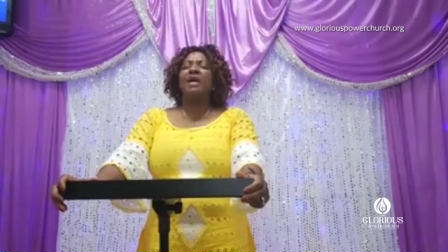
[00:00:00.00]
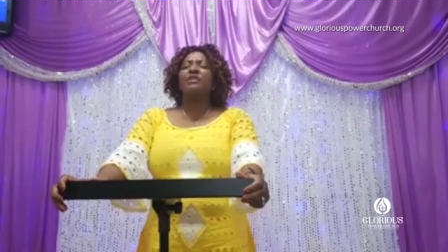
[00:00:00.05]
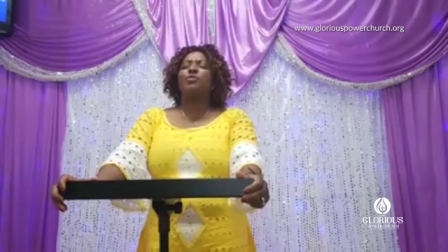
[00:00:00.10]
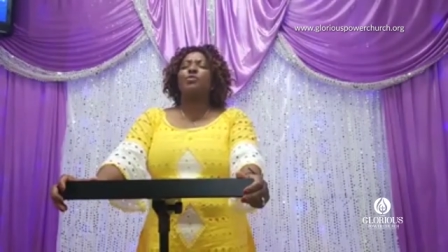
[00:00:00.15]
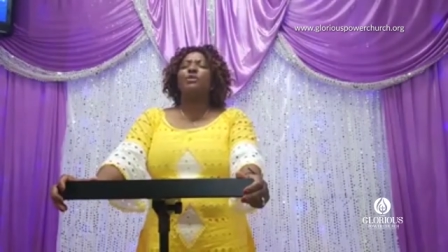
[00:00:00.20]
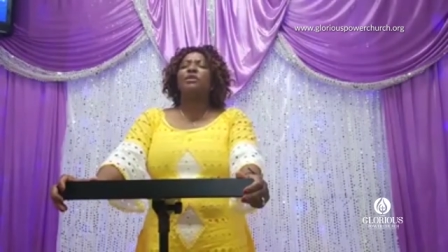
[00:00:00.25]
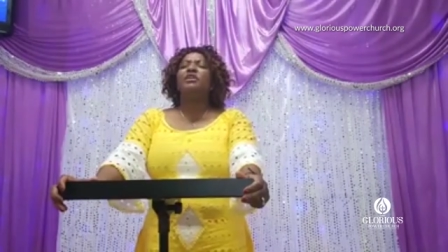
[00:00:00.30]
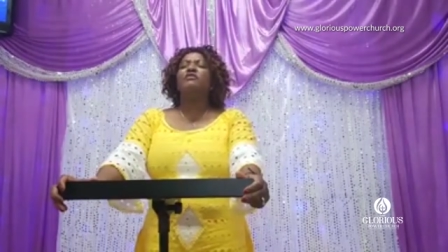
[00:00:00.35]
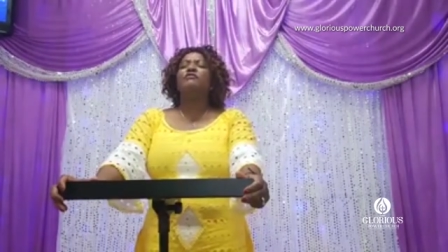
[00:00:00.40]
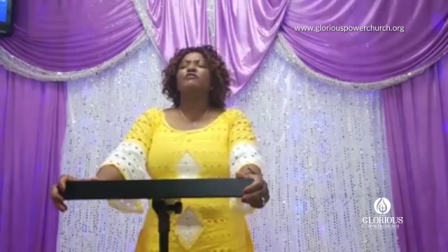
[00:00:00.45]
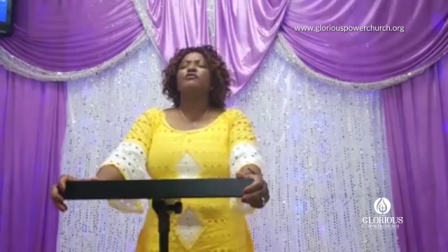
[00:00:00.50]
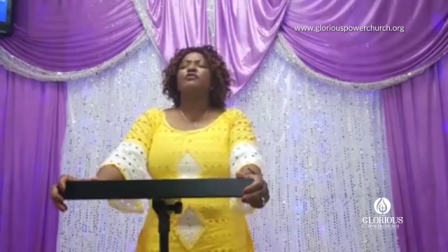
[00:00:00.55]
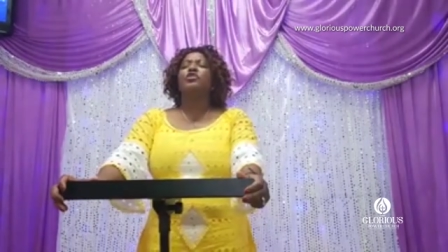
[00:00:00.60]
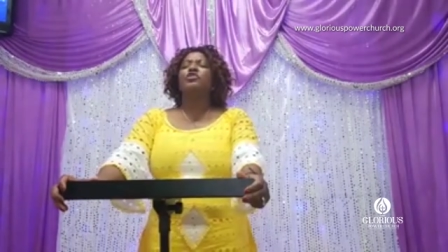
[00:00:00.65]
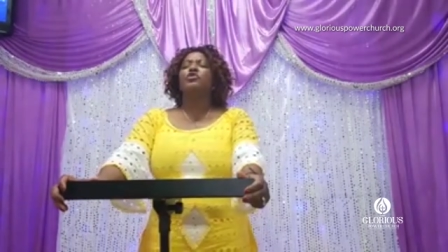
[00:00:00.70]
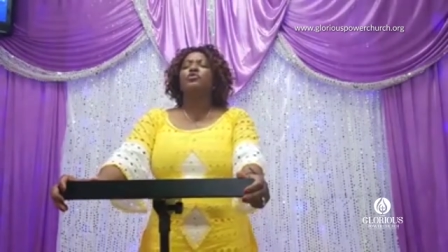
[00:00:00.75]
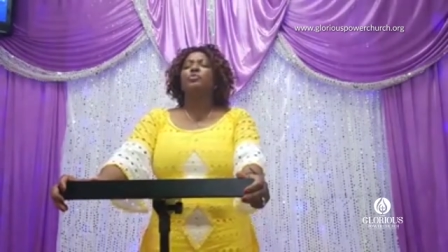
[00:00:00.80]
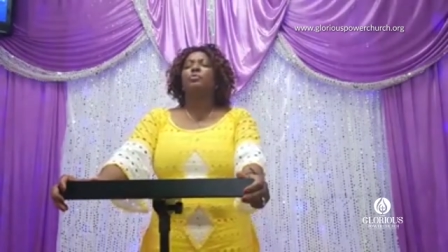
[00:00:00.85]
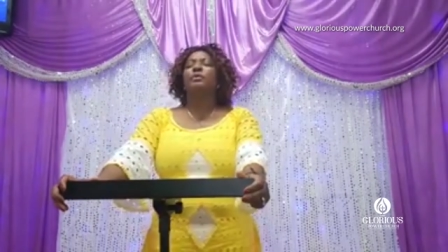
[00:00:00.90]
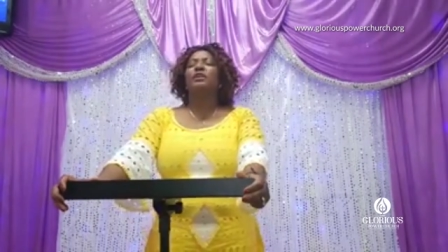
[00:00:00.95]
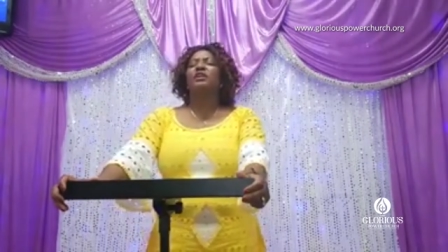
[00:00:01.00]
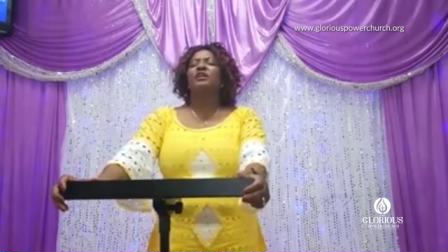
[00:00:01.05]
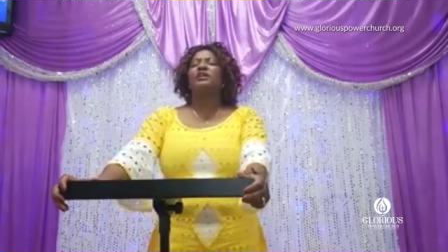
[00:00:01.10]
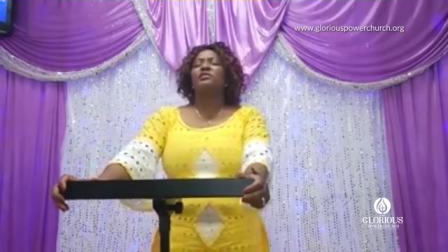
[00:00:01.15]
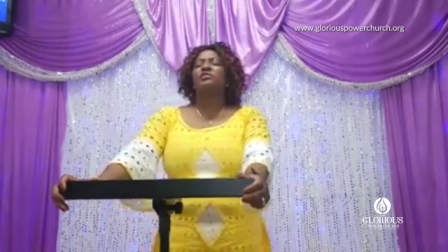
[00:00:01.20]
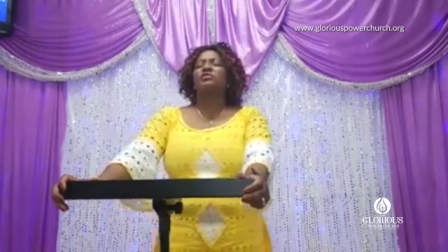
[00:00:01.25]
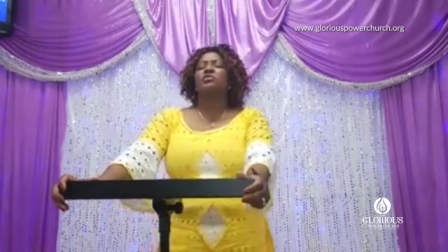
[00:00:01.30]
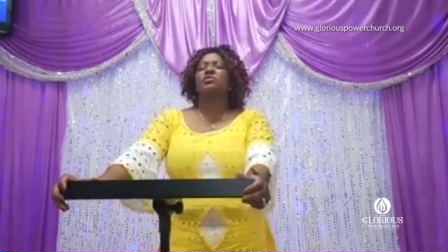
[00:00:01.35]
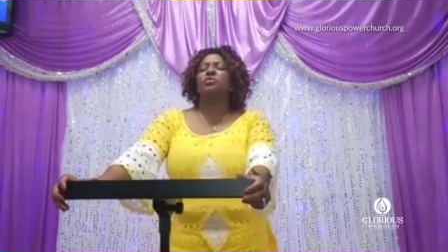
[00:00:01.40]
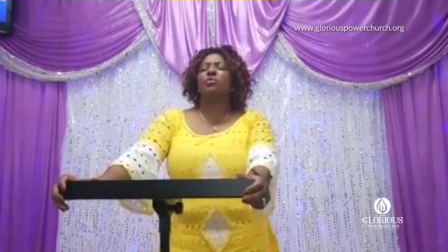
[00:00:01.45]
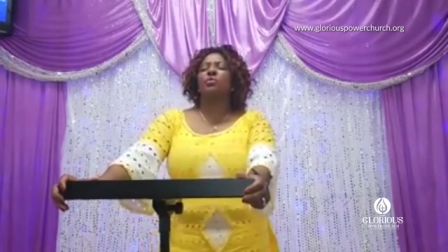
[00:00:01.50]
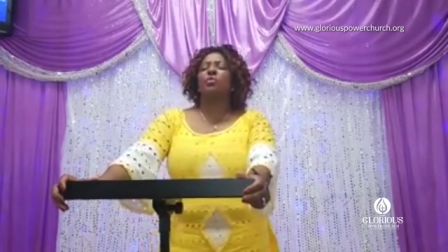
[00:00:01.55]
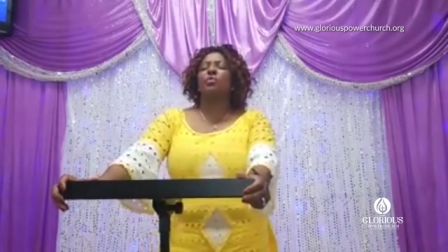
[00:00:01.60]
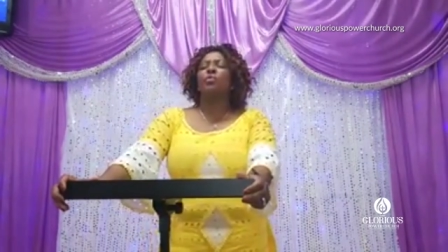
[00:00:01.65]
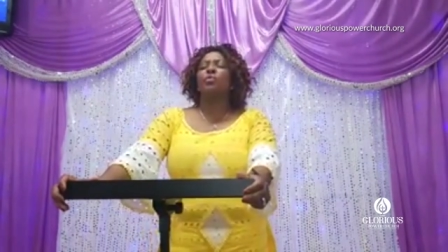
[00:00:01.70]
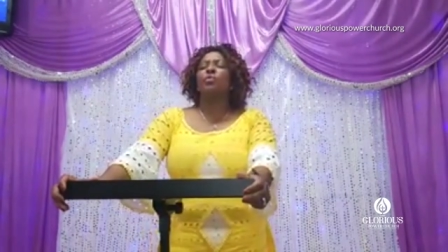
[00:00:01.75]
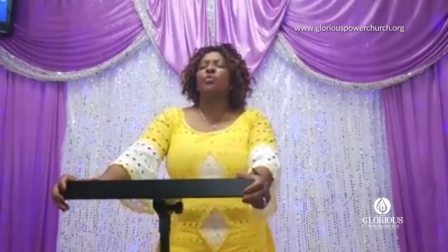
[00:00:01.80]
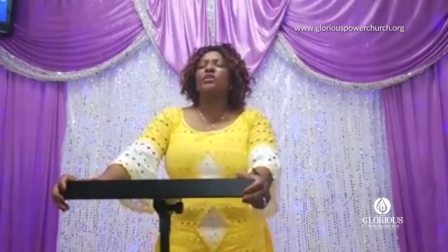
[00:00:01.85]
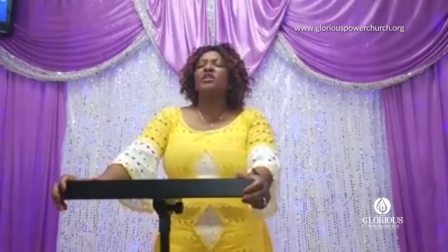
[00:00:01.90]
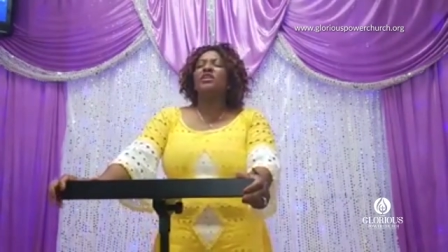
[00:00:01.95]
As we leave this place,
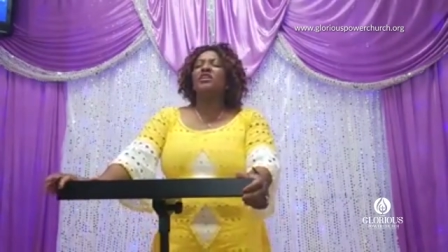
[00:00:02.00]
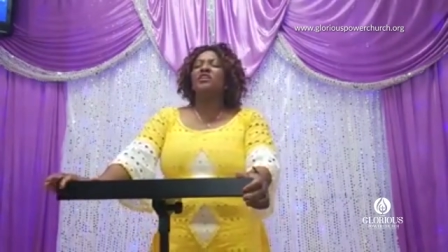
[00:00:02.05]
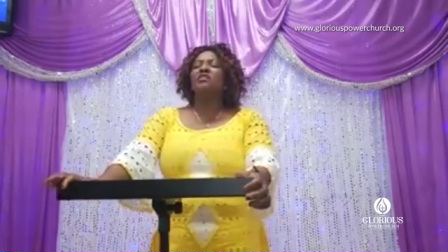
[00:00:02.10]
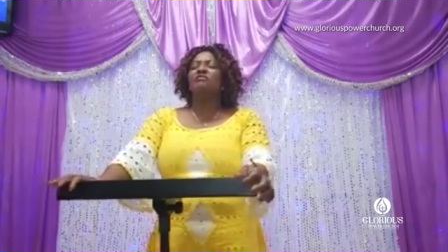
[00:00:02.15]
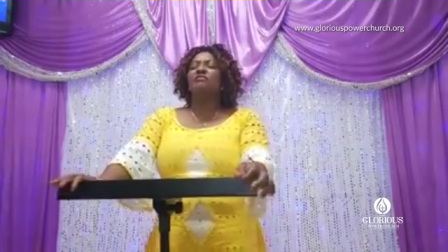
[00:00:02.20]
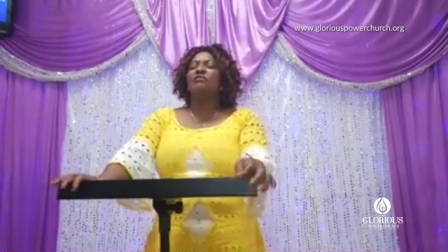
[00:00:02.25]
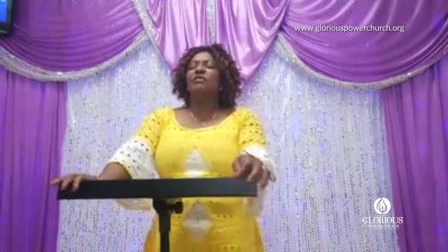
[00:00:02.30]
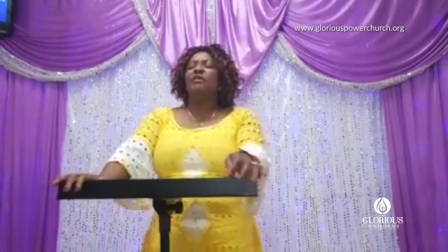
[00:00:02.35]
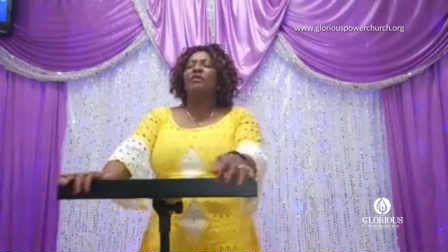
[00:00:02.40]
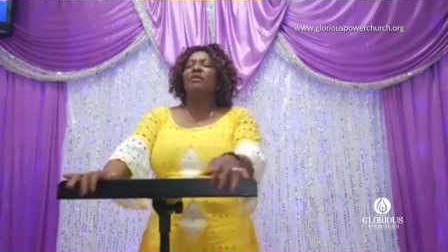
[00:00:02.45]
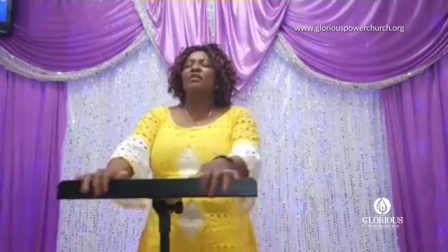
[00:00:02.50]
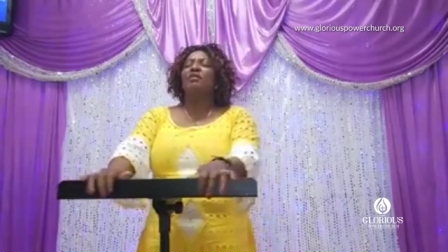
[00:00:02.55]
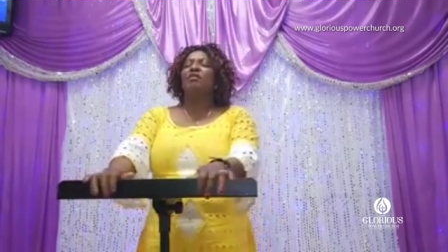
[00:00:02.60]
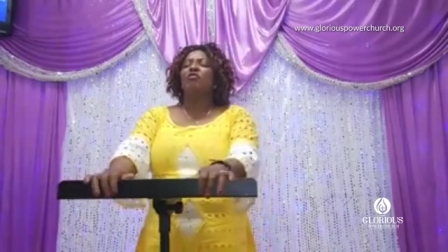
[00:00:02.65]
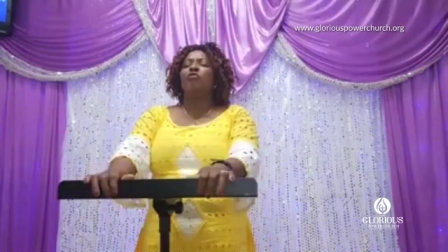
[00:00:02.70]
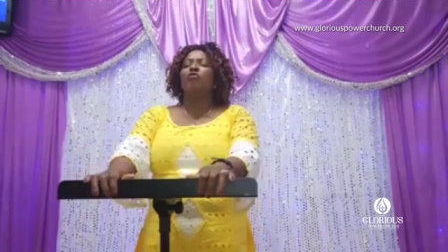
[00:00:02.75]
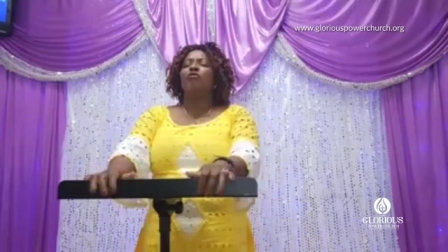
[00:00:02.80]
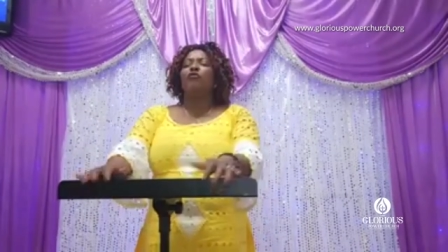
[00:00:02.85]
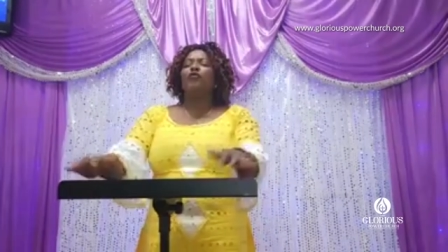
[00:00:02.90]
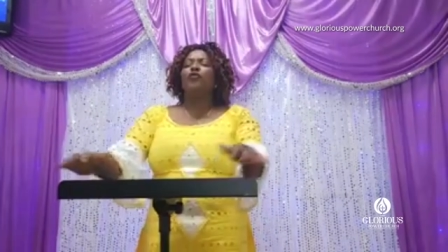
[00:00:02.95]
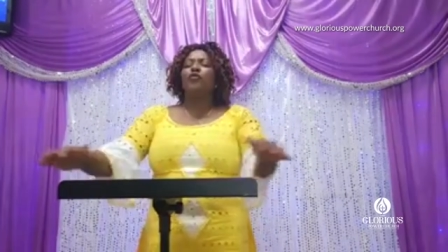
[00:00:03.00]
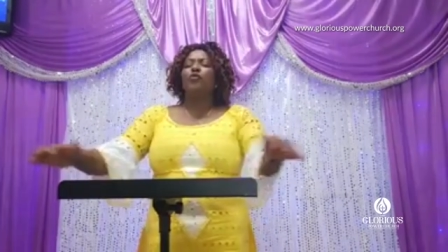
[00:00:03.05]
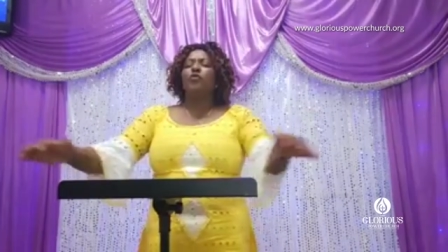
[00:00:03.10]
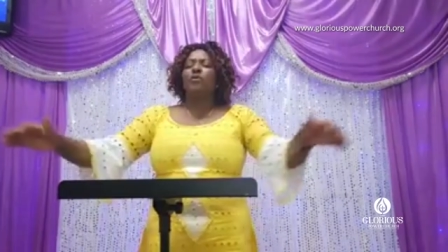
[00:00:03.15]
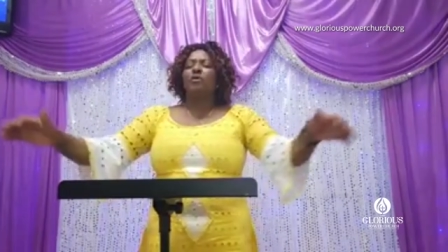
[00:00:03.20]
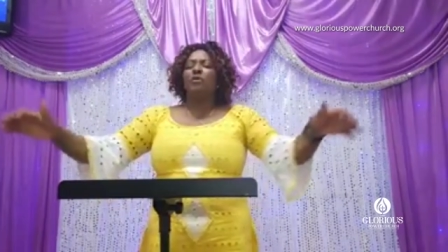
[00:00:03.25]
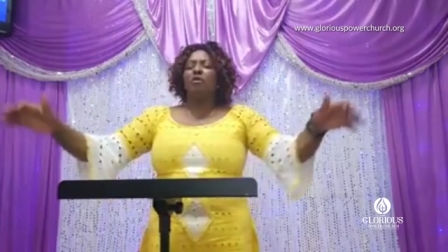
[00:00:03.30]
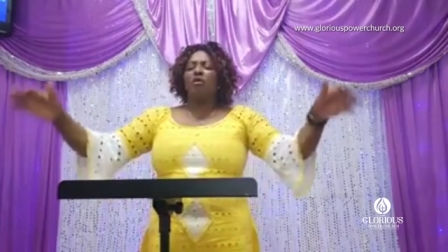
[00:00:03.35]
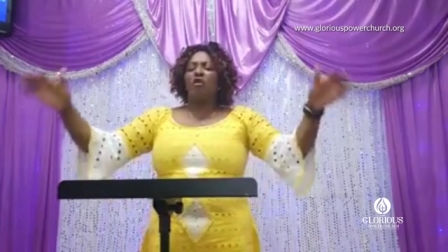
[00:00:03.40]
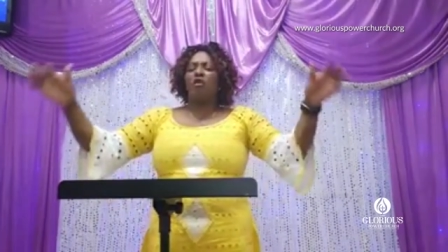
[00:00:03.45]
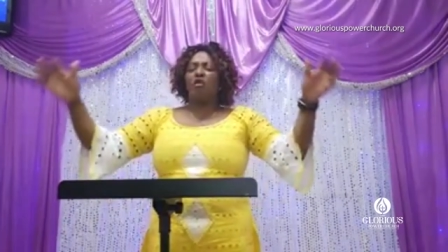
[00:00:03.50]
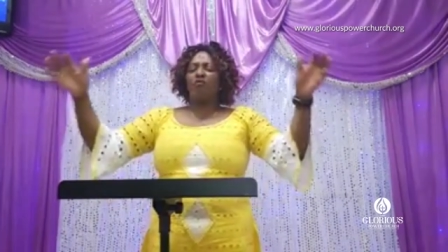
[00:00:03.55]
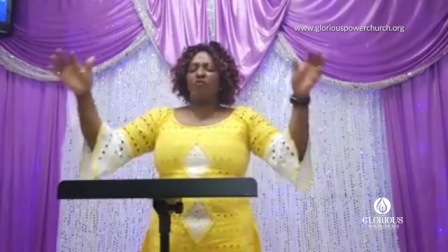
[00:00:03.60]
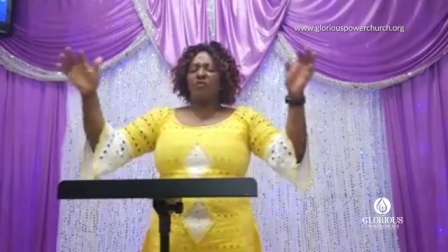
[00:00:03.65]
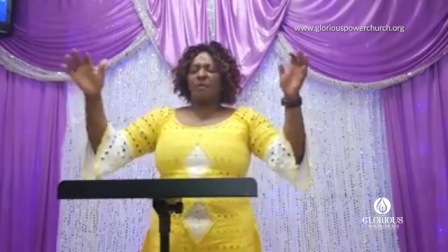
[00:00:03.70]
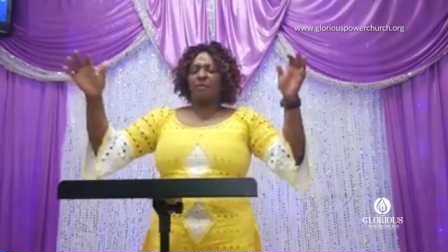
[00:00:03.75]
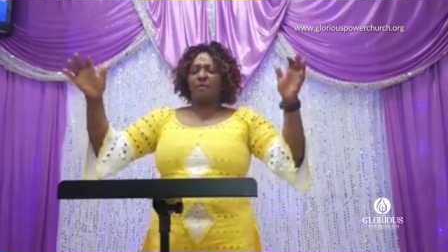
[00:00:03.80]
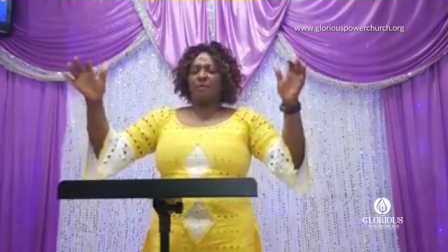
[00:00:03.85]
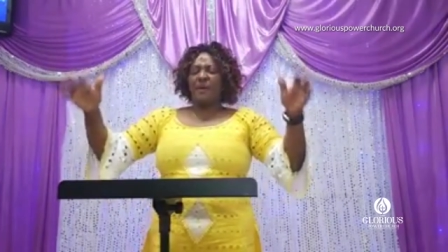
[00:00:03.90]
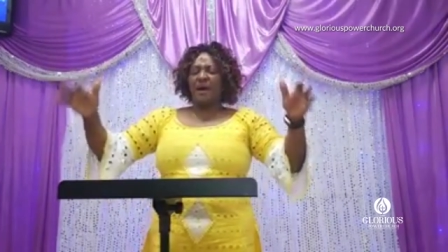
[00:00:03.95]
we leave full of
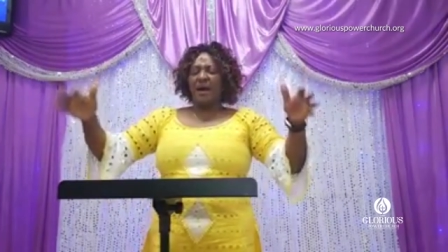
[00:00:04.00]
the